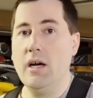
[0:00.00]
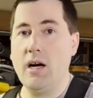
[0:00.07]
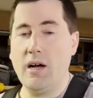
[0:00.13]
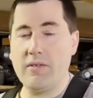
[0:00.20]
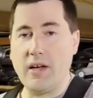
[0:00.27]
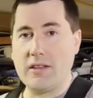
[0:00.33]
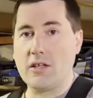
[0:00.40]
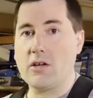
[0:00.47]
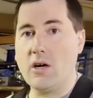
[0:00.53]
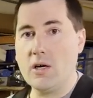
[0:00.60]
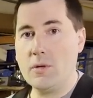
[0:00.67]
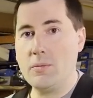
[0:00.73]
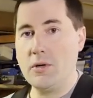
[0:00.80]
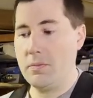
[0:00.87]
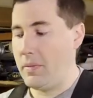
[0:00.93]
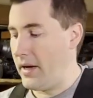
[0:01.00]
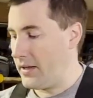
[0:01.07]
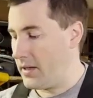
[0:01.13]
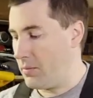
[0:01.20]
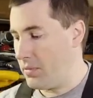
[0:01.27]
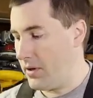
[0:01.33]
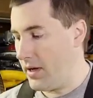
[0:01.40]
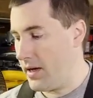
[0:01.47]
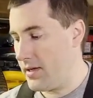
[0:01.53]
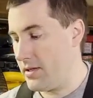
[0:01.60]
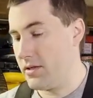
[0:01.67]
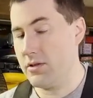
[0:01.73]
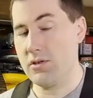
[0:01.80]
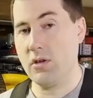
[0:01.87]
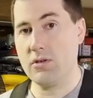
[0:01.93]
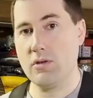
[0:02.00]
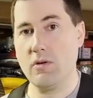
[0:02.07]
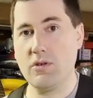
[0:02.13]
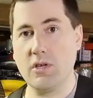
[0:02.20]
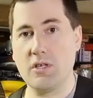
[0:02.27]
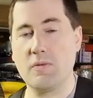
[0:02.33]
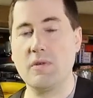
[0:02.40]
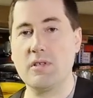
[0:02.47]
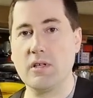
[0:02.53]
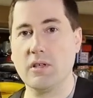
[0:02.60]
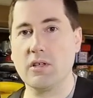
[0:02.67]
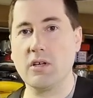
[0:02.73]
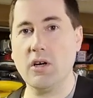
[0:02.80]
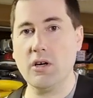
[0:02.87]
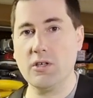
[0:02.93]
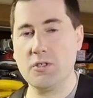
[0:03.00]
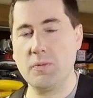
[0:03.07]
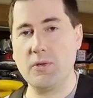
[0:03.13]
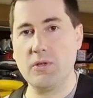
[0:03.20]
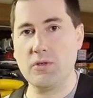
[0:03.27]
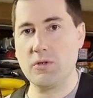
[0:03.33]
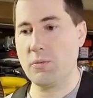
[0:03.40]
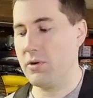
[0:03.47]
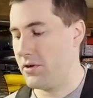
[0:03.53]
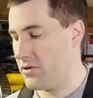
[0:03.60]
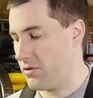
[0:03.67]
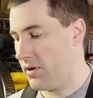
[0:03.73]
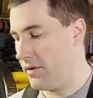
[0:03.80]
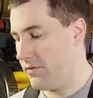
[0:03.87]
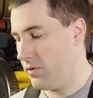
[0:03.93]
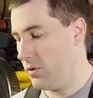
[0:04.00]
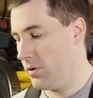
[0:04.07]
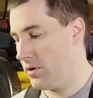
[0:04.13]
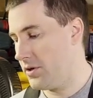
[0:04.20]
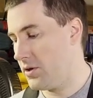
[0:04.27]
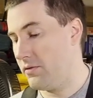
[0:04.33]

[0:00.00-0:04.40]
I've got the guard put back in place. There's also adjustments on the guards, but those are pretty straightforward.